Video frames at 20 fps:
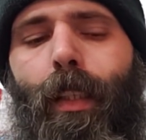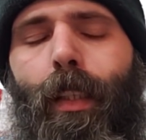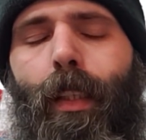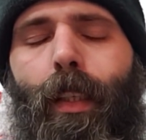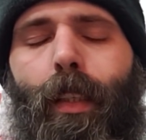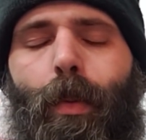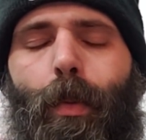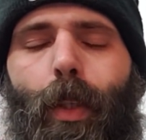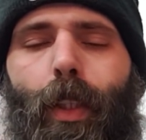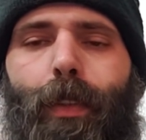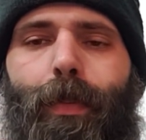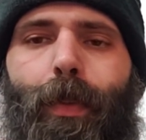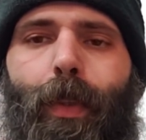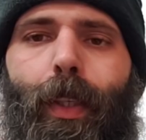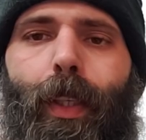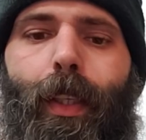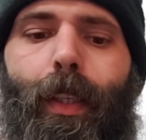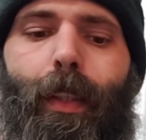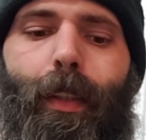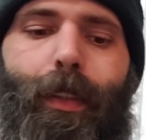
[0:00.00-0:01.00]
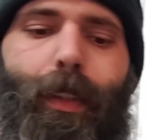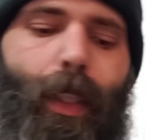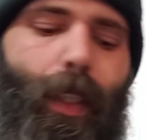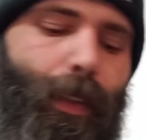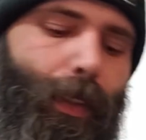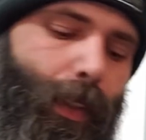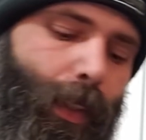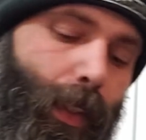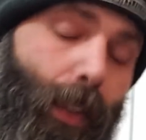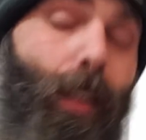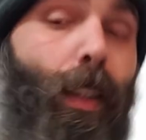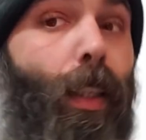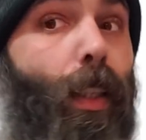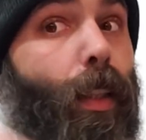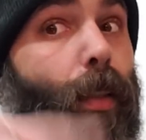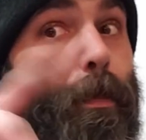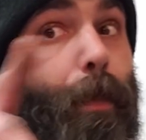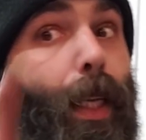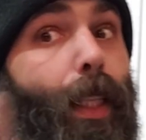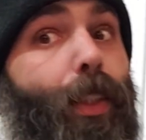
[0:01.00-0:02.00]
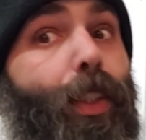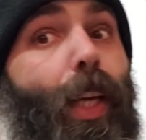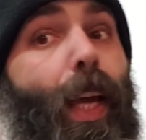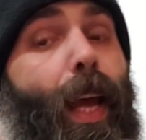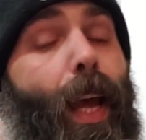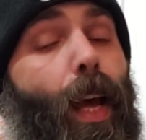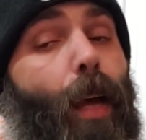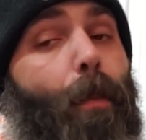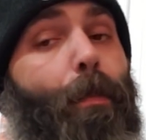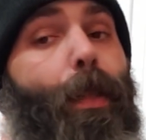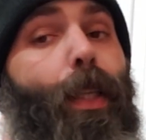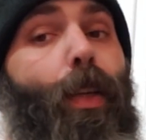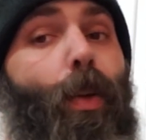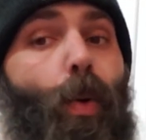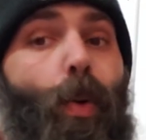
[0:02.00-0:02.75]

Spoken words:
Either works for you or it doesn't. It either makes you happy